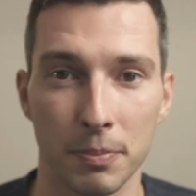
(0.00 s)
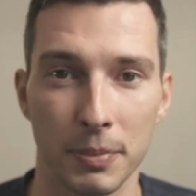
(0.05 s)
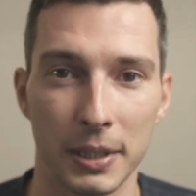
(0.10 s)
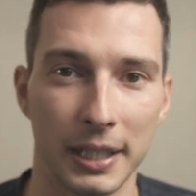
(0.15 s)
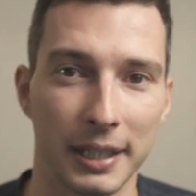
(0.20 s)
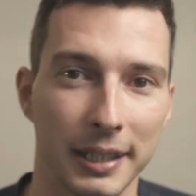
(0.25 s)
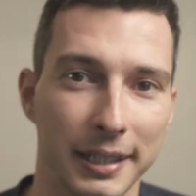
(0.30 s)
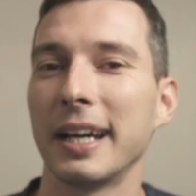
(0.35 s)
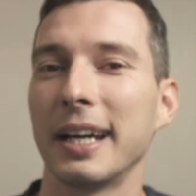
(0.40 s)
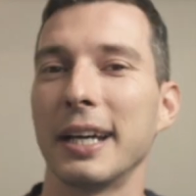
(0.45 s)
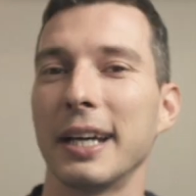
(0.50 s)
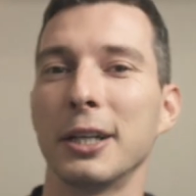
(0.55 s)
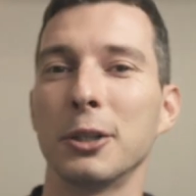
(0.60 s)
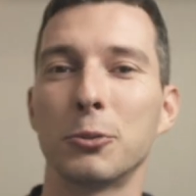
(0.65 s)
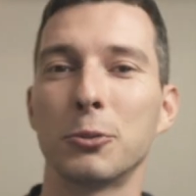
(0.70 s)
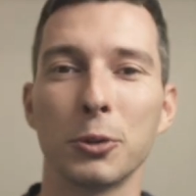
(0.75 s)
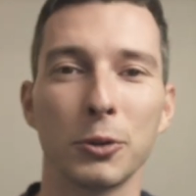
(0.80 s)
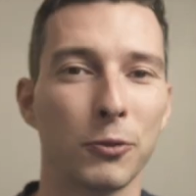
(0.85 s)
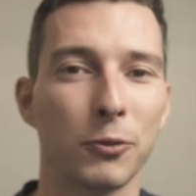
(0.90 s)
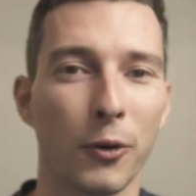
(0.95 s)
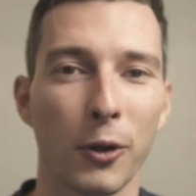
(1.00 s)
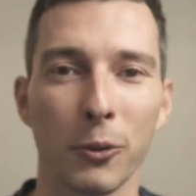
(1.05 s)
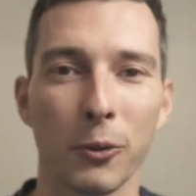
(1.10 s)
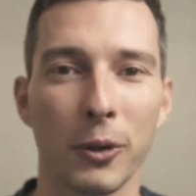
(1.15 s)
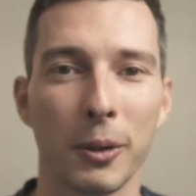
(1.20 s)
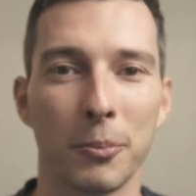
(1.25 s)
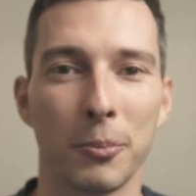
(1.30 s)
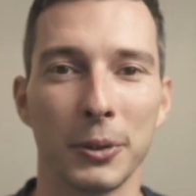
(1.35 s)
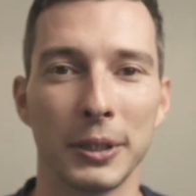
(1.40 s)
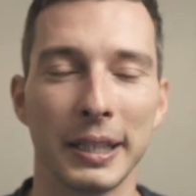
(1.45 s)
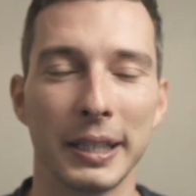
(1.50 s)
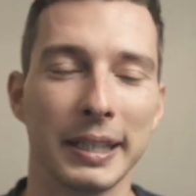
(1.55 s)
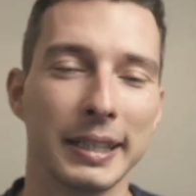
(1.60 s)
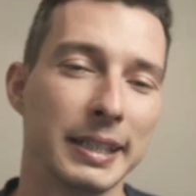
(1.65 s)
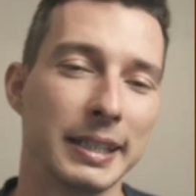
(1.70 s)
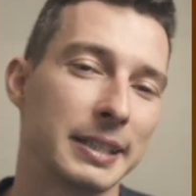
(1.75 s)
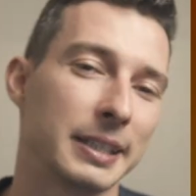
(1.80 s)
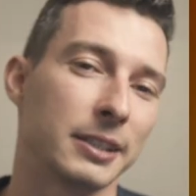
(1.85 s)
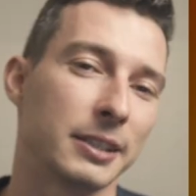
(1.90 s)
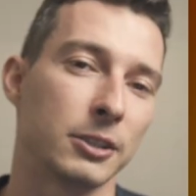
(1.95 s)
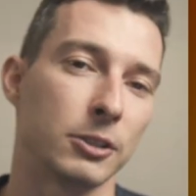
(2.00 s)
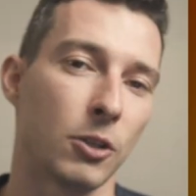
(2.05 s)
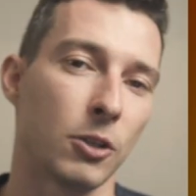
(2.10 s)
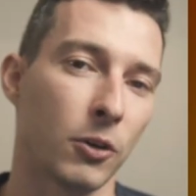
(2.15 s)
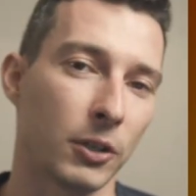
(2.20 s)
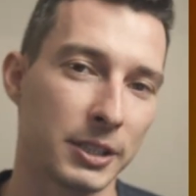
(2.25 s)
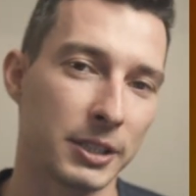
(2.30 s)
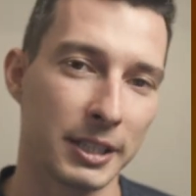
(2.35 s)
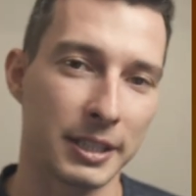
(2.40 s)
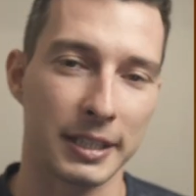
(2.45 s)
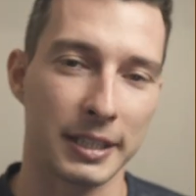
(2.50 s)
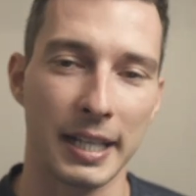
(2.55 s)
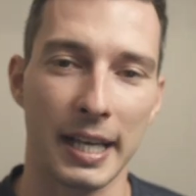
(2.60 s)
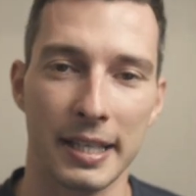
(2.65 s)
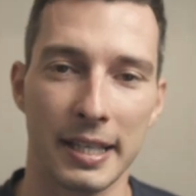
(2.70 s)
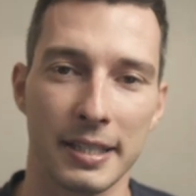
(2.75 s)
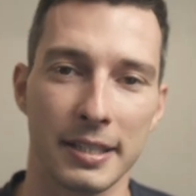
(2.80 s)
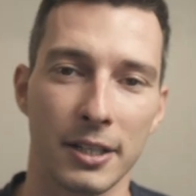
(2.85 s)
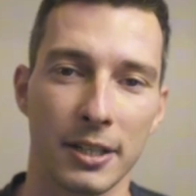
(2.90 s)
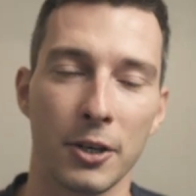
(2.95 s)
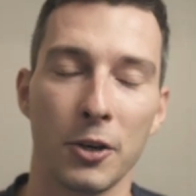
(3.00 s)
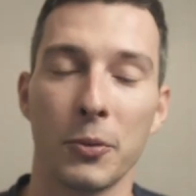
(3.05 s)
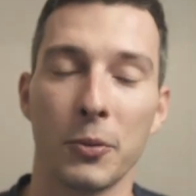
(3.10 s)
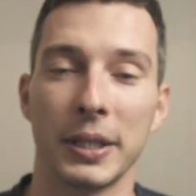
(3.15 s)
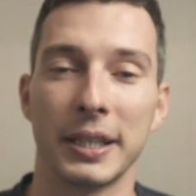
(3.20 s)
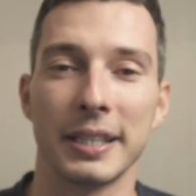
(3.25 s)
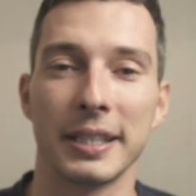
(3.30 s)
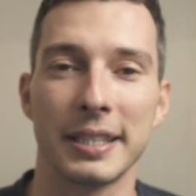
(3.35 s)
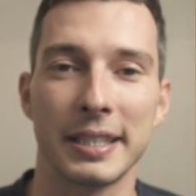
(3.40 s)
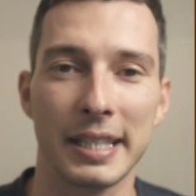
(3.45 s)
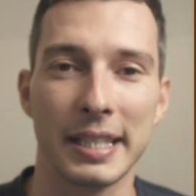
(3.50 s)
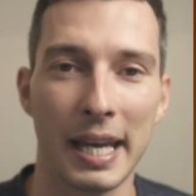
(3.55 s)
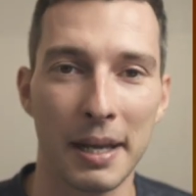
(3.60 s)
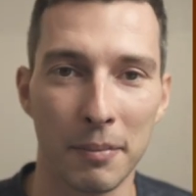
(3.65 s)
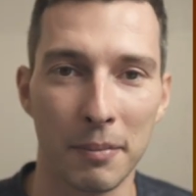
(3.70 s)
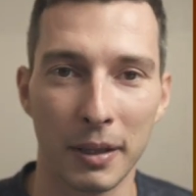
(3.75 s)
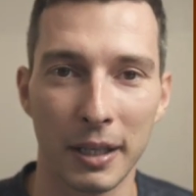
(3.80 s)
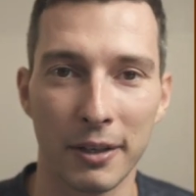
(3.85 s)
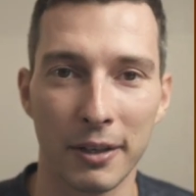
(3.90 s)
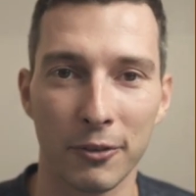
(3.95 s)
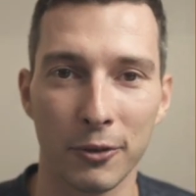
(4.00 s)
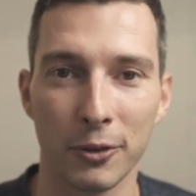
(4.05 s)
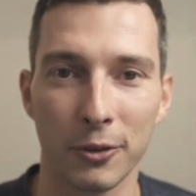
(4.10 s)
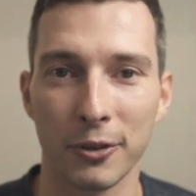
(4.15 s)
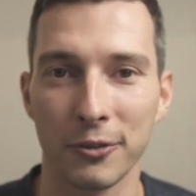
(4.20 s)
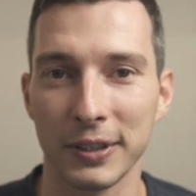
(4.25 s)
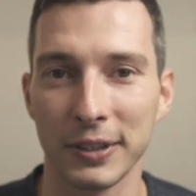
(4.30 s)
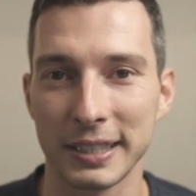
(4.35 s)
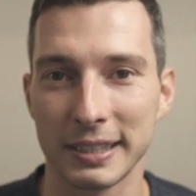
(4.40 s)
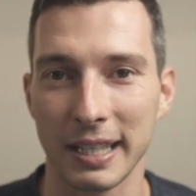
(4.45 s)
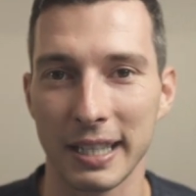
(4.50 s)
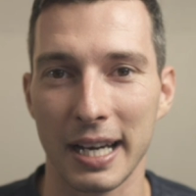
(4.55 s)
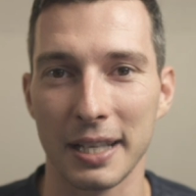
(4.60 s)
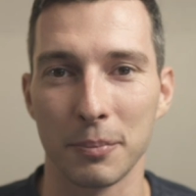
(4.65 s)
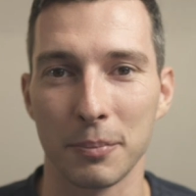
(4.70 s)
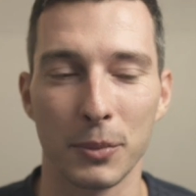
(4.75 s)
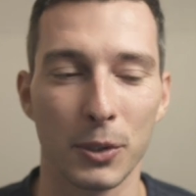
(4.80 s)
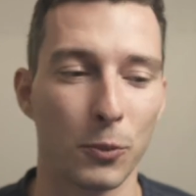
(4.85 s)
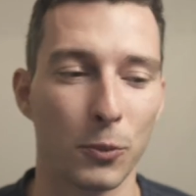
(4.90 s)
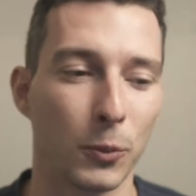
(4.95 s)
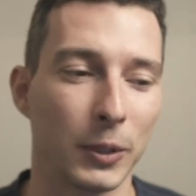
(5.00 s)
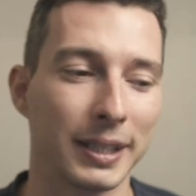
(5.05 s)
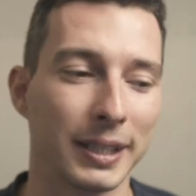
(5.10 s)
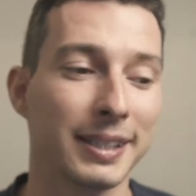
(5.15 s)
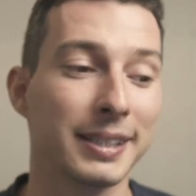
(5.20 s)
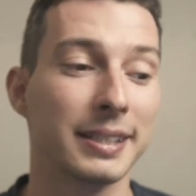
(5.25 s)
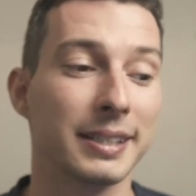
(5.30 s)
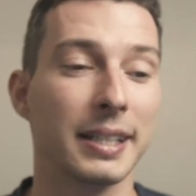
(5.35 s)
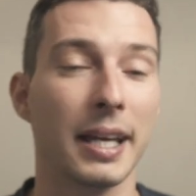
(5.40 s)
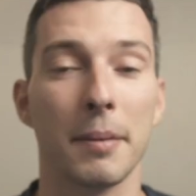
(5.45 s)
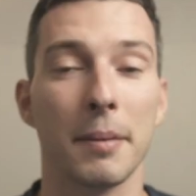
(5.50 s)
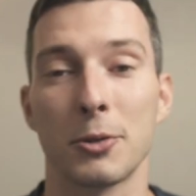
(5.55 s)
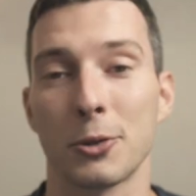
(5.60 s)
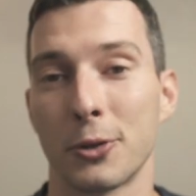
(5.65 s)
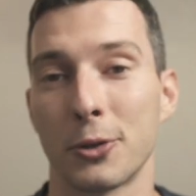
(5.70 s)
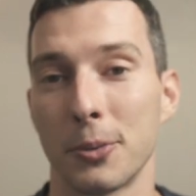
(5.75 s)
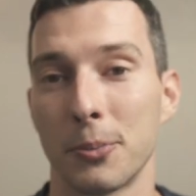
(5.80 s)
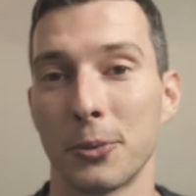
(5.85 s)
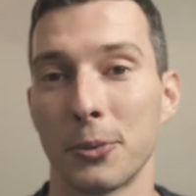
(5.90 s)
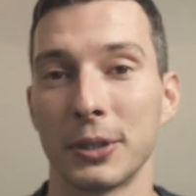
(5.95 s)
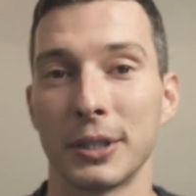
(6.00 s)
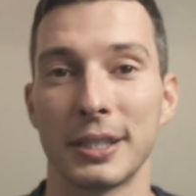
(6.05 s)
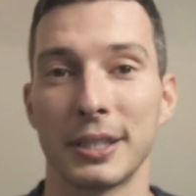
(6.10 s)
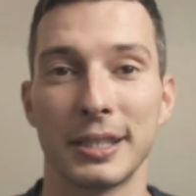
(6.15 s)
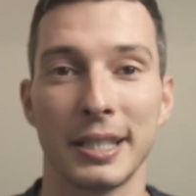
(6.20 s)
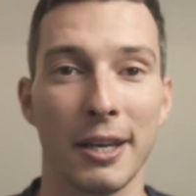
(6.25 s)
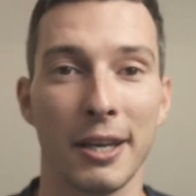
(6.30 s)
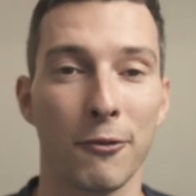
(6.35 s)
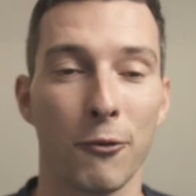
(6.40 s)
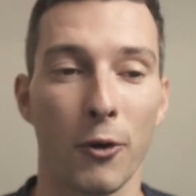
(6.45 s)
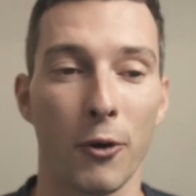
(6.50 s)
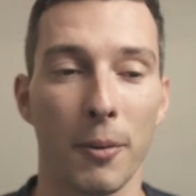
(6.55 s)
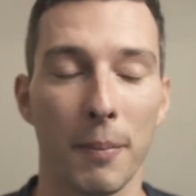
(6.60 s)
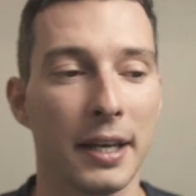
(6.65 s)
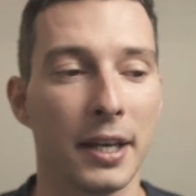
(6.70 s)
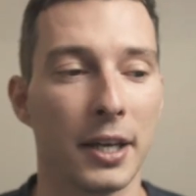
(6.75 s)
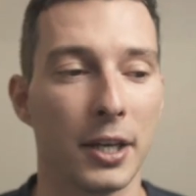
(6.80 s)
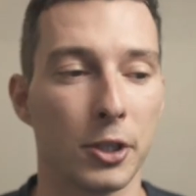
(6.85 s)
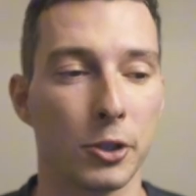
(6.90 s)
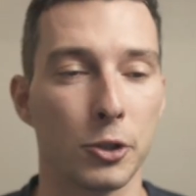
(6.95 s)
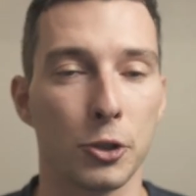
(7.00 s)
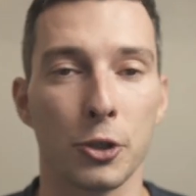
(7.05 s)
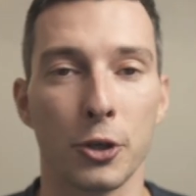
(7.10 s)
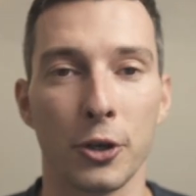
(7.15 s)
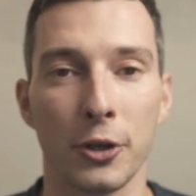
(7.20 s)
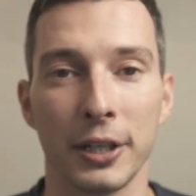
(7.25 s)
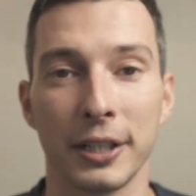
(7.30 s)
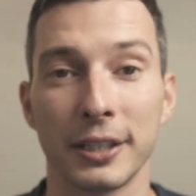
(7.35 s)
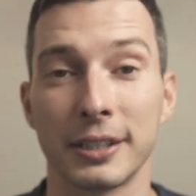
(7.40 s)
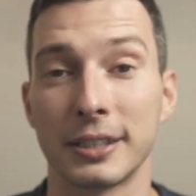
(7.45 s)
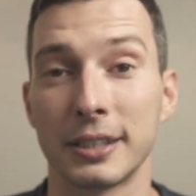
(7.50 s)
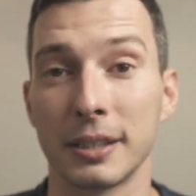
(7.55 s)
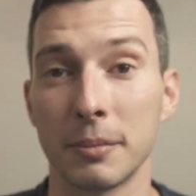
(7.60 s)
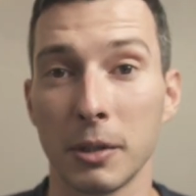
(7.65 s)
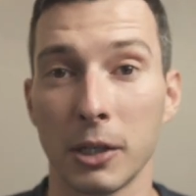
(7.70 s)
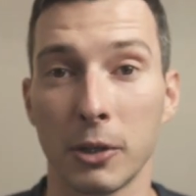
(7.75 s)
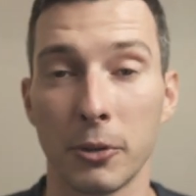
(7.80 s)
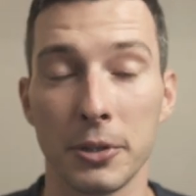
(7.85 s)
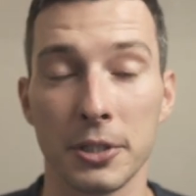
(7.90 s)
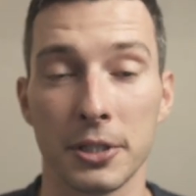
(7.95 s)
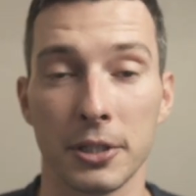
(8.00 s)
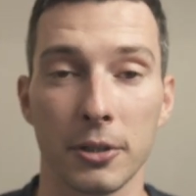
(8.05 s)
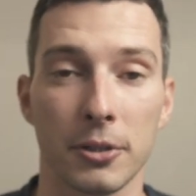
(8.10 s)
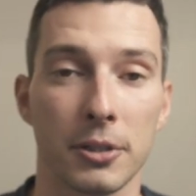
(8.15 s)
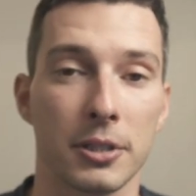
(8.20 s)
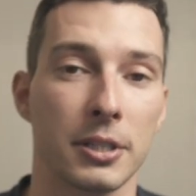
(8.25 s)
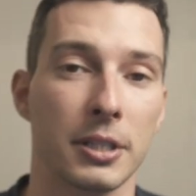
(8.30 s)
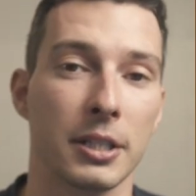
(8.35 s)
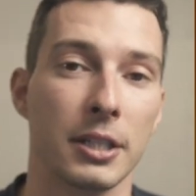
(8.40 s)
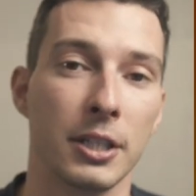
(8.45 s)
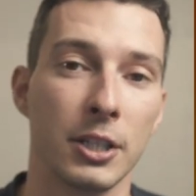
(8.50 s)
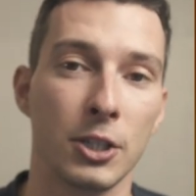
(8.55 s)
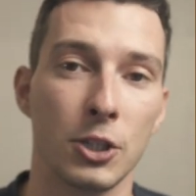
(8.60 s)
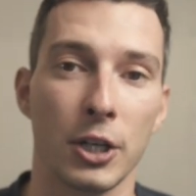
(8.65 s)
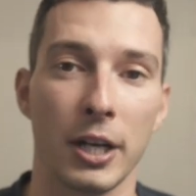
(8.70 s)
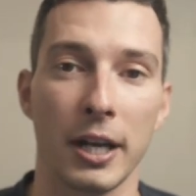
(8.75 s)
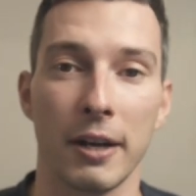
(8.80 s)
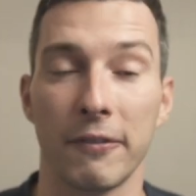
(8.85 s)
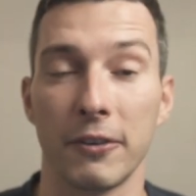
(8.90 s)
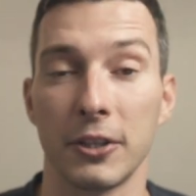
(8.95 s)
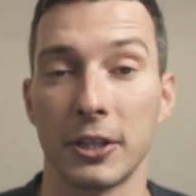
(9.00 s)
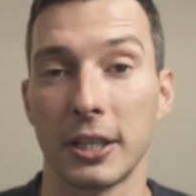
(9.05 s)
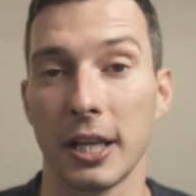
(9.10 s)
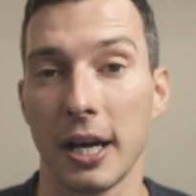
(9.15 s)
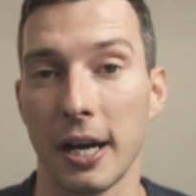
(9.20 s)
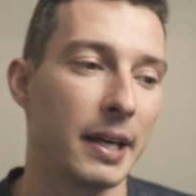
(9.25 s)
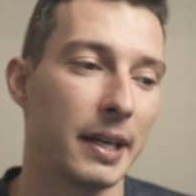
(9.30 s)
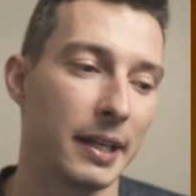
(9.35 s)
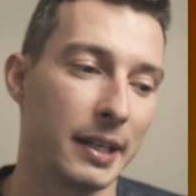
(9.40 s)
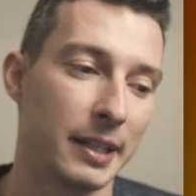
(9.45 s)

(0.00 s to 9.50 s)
meaning that it would follow up with the leads as long as it's necessary with the same level of excitement, with the same script, with the same format, ensuring similar similar results each and every time.